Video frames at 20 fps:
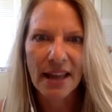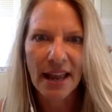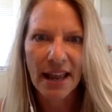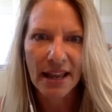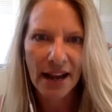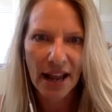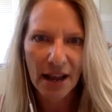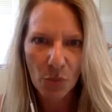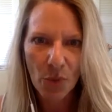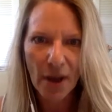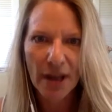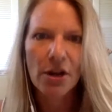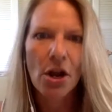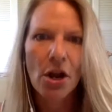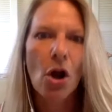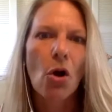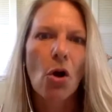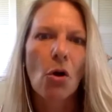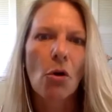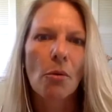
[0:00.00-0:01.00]
I went
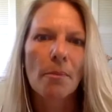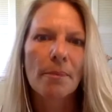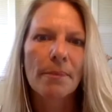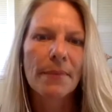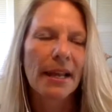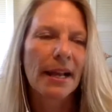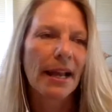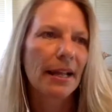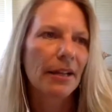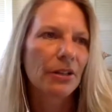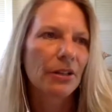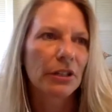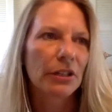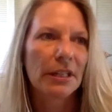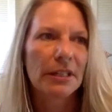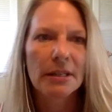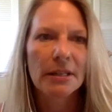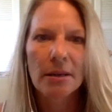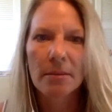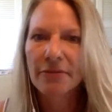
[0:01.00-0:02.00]
home, and I actually
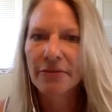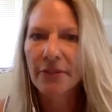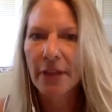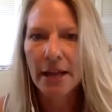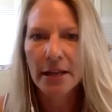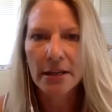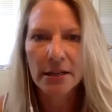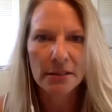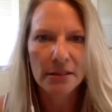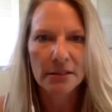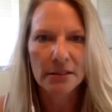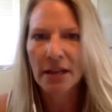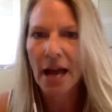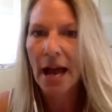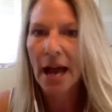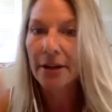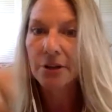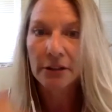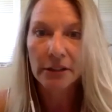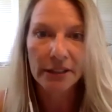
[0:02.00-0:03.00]
ended up flying to
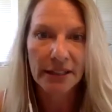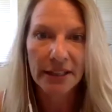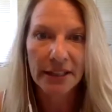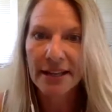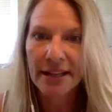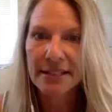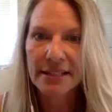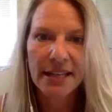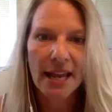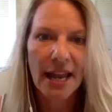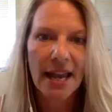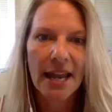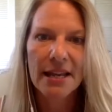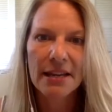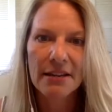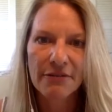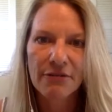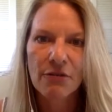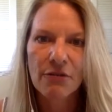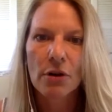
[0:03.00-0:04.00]
Ireland the next
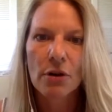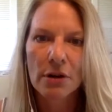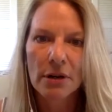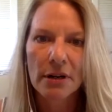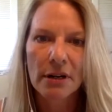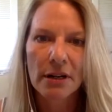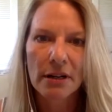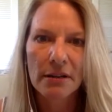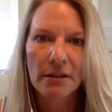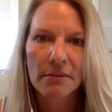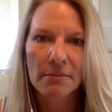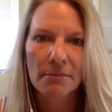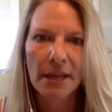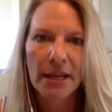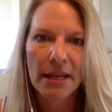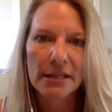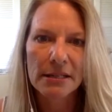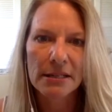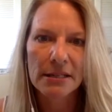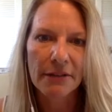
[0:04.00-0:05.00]
day for
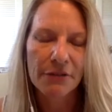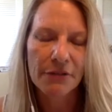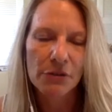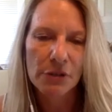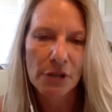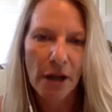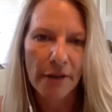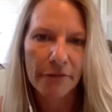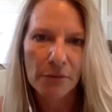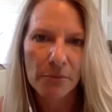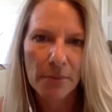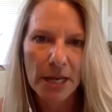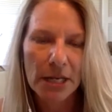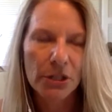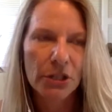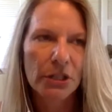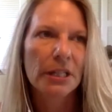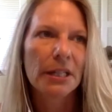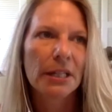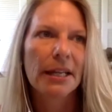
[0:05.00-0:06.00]
my nephew's
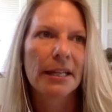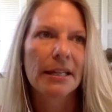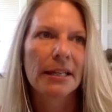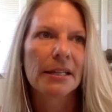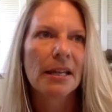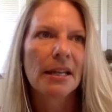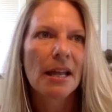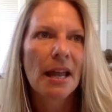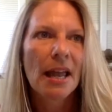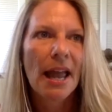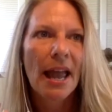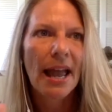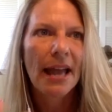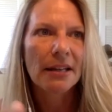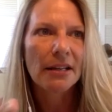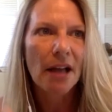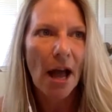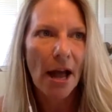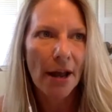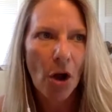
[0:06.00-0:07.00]
confirmation,
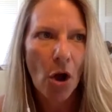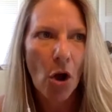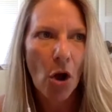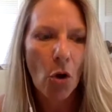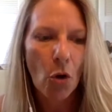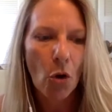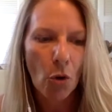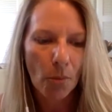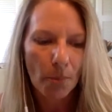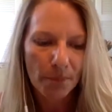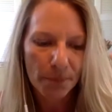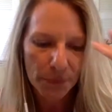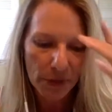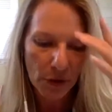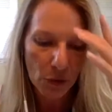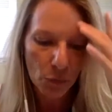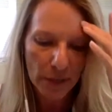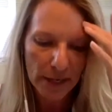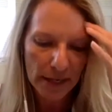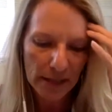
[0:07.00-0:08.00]
and got home
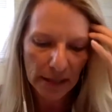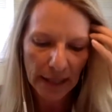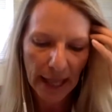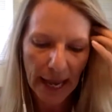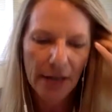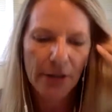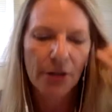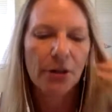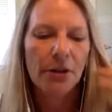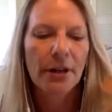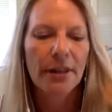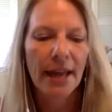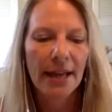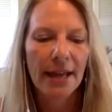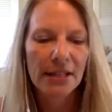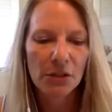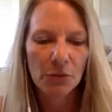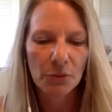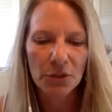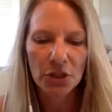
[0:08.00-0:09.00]
a week later. And
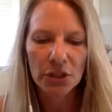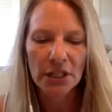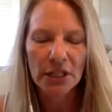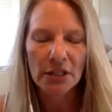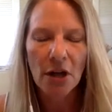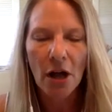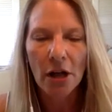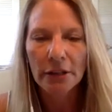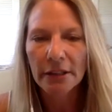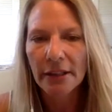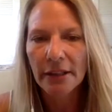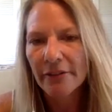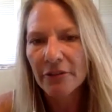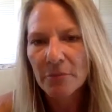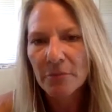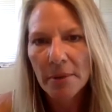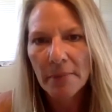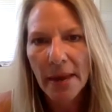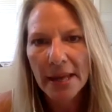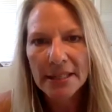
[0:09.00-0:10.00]
that's when she had called and left
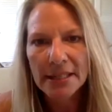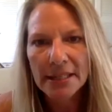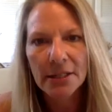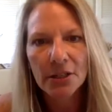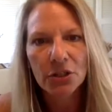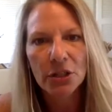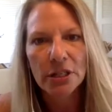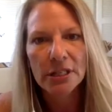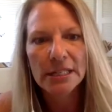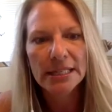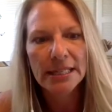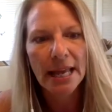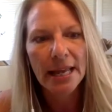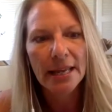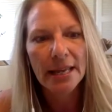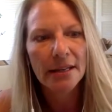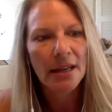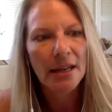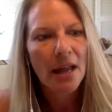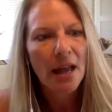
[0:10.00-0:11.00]
me a message and said,